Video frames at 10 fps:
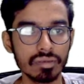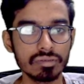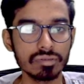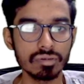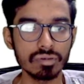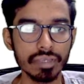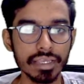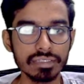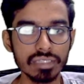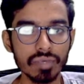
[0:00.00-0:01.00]
So you
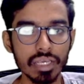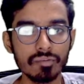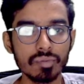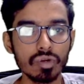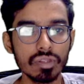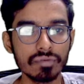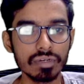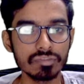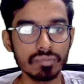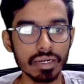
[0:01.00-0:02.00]
can see we have proved the
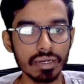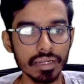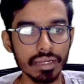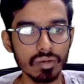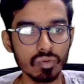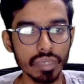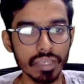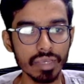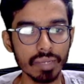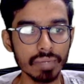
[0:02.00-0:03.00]
first part, right? Okay,
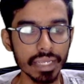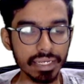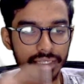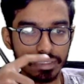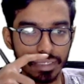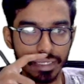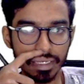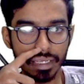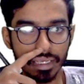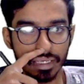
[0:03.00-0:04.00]
we have minus, right?
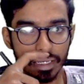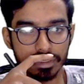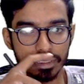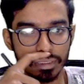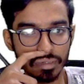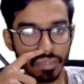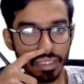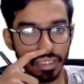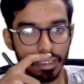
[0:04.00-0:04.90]
A cross curl b.